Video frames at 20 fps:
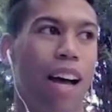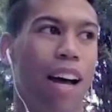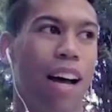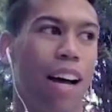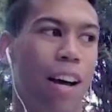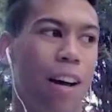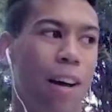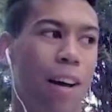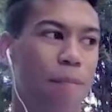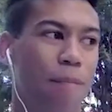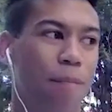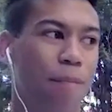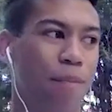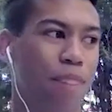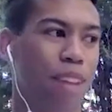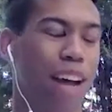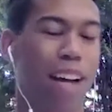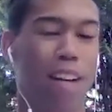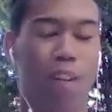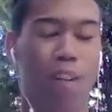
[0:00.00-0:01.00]
um,
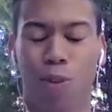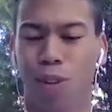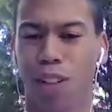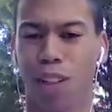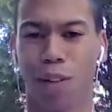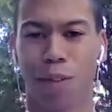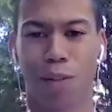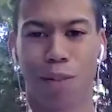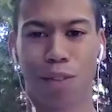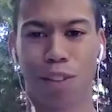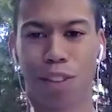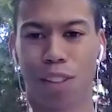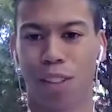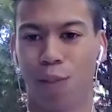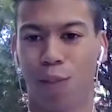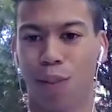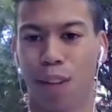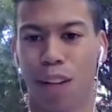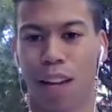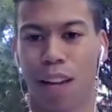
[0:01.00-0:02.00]
I truly just
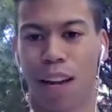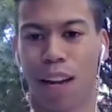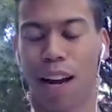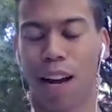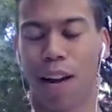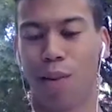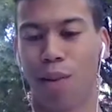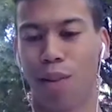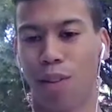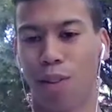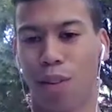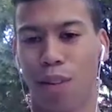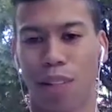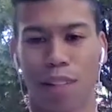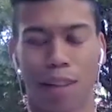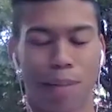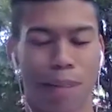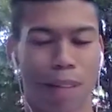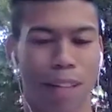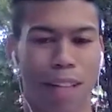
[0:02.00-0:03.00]
feel like I was doing
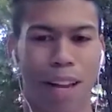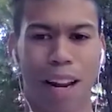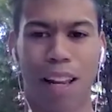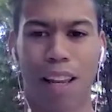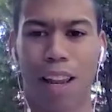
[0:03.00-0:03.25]
something that I